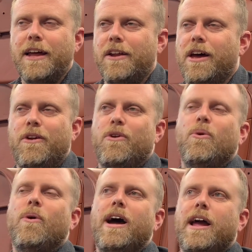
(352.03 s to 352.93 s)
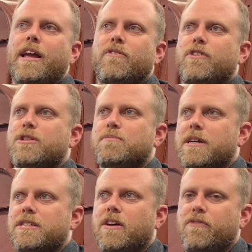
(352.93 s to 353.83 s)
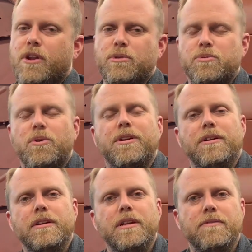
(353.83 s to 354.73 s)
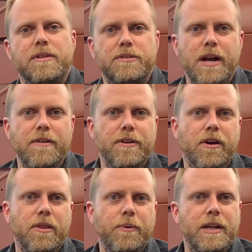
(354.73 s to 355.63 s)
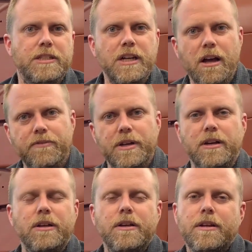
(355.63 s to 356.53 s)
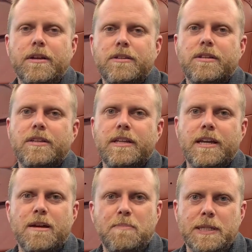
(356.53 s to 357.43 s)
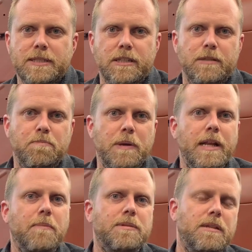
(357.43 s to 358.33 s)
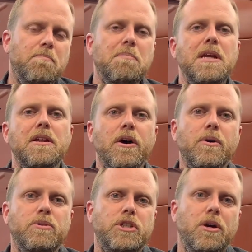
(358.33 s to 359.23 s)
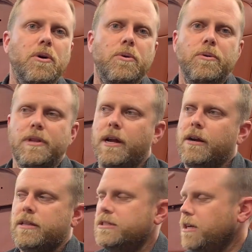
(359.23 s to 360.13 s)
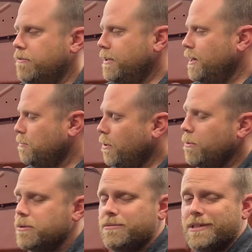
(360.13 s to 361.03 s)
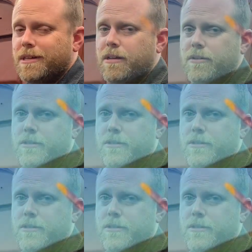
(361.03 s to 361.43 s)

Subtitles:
I don't know why, I convinced myself that it was working good enough to drive it all the way to Shellville to the Pistons Pinups and Pinot show there at the Shellville Airport, which was a killer